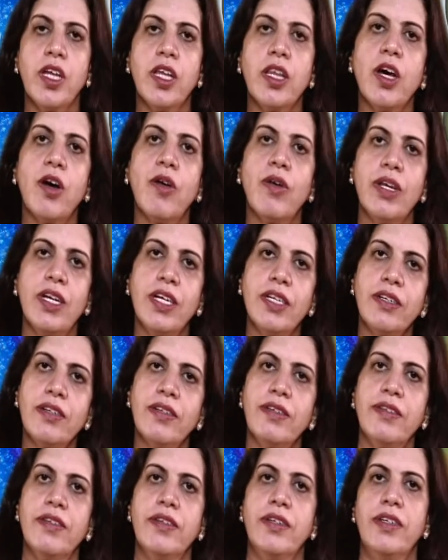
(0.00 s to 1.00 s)
Now, let
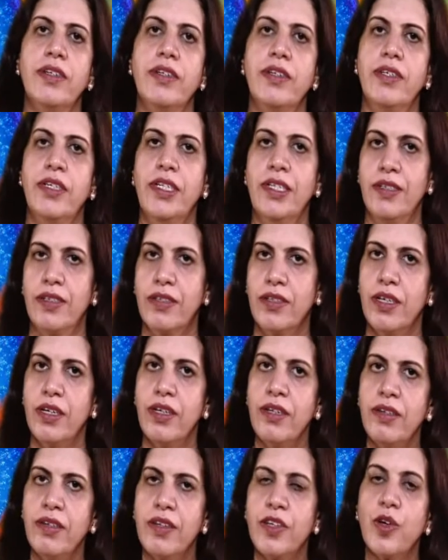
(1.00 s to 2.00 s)
us
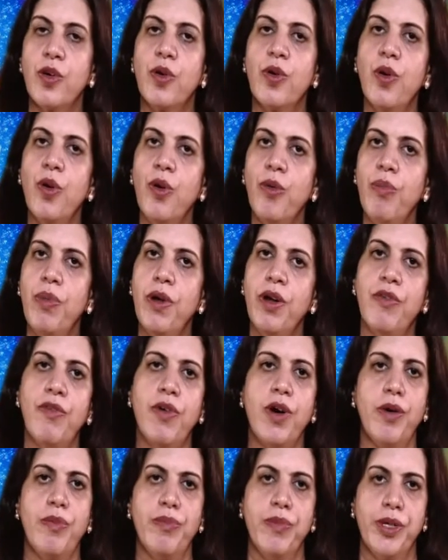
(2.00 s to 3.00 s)
discuss global
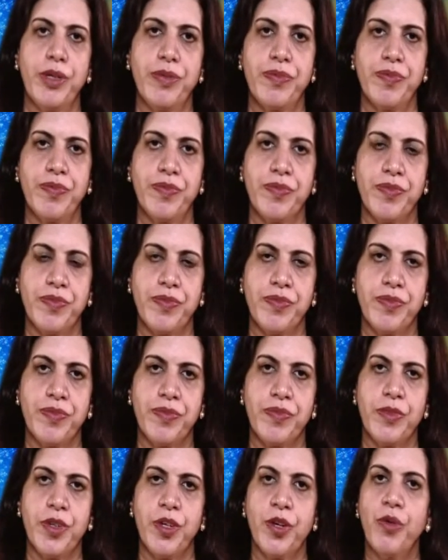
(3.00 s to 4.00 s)
warming.
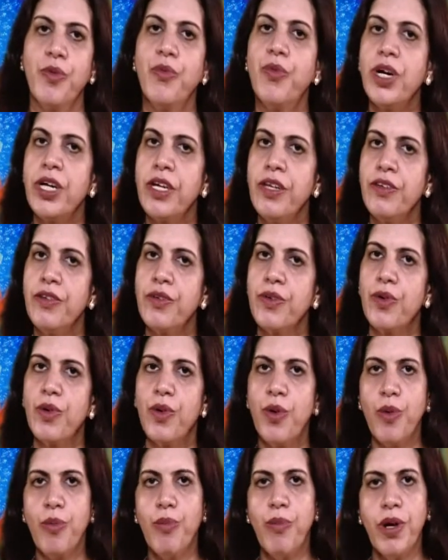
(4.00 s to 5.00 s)
What is
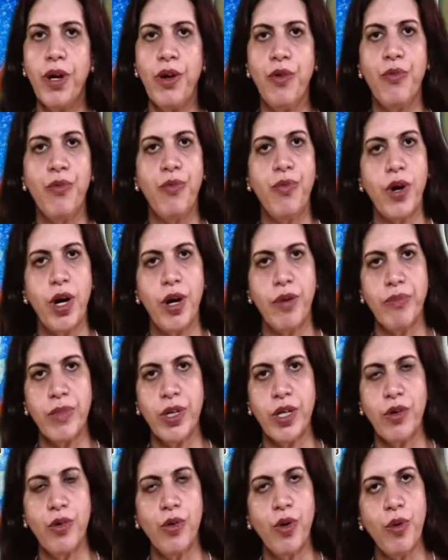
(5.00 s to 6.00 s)
global
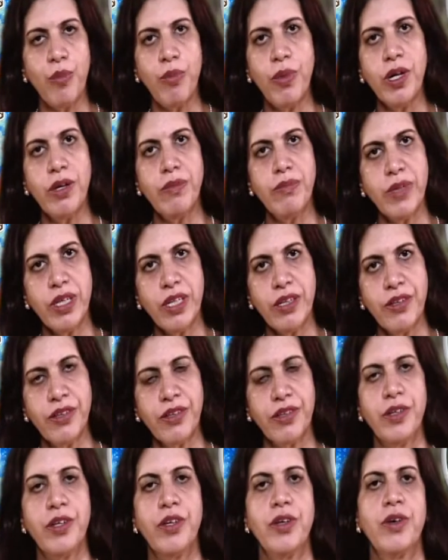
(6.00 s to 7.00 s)
warming? Global
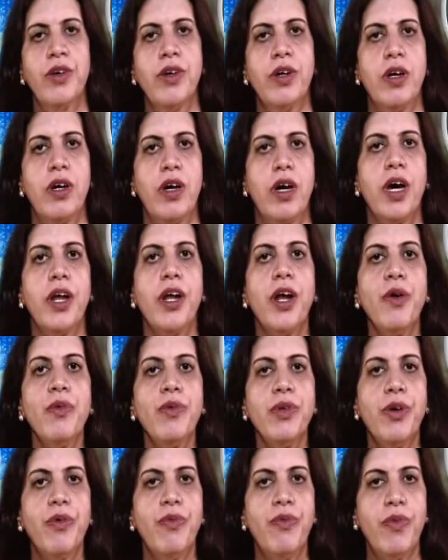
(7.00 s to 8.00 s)
means
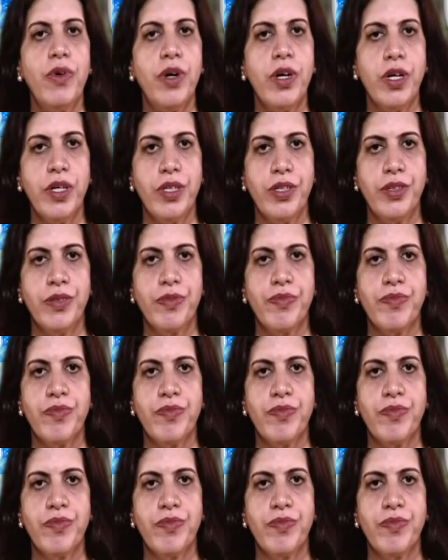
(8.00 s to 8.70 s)
around the world.